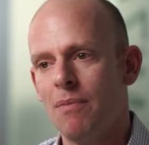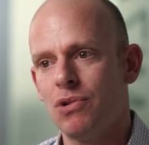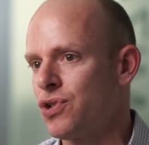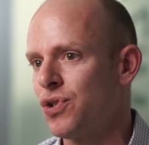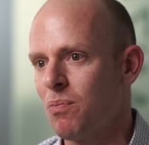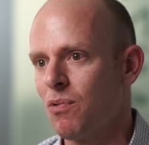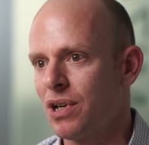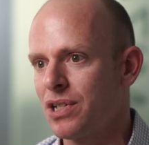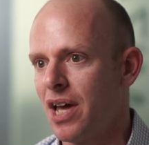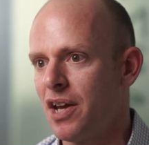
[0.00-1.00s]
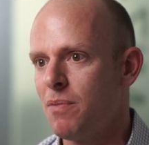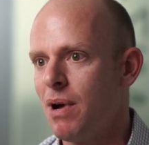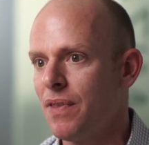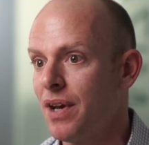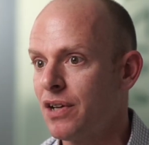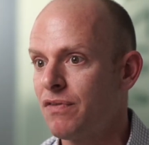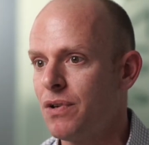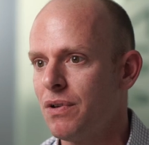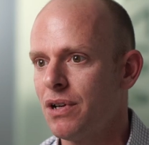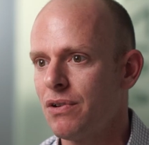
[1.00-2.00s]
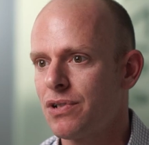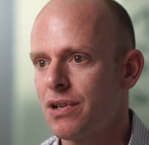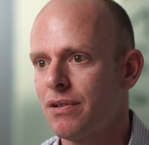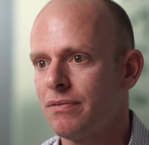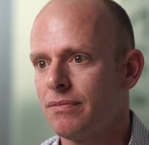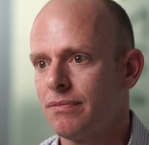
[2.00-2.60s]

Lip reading: I'm just super excited about the next few years here.